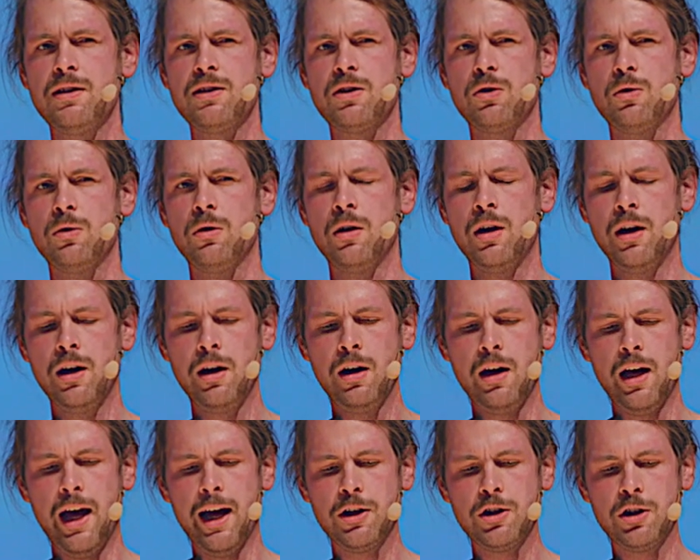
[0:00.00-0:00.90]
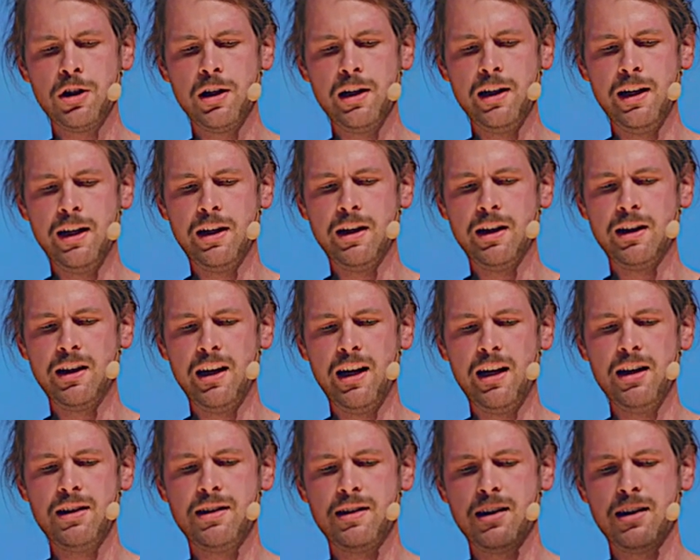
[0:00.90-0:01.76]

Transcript: So actually in the case,